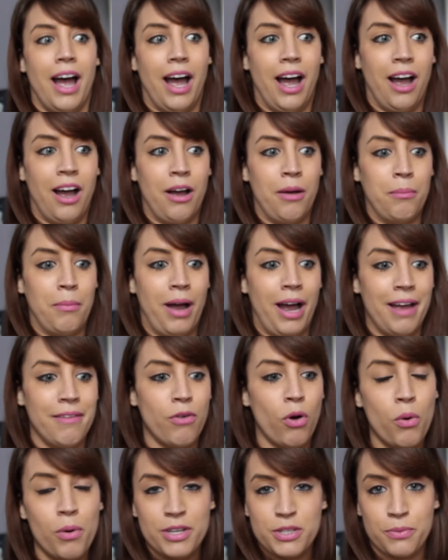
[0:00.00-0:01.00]
Um,
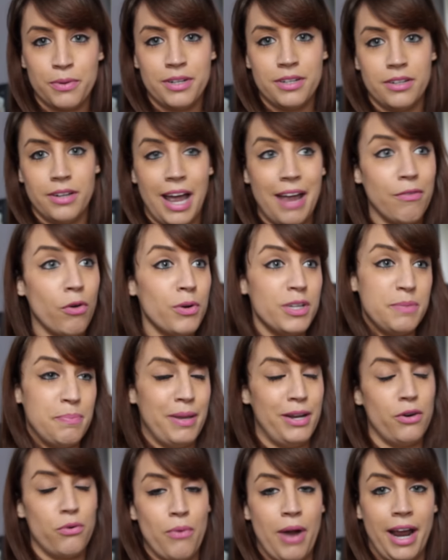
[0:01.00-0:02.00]
I've always wanted, I've always
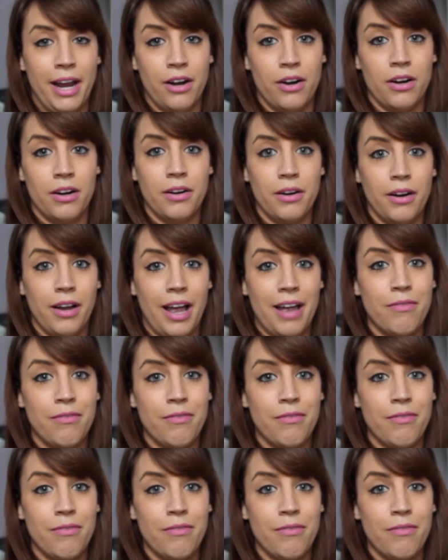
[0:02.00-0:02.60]
been a writer.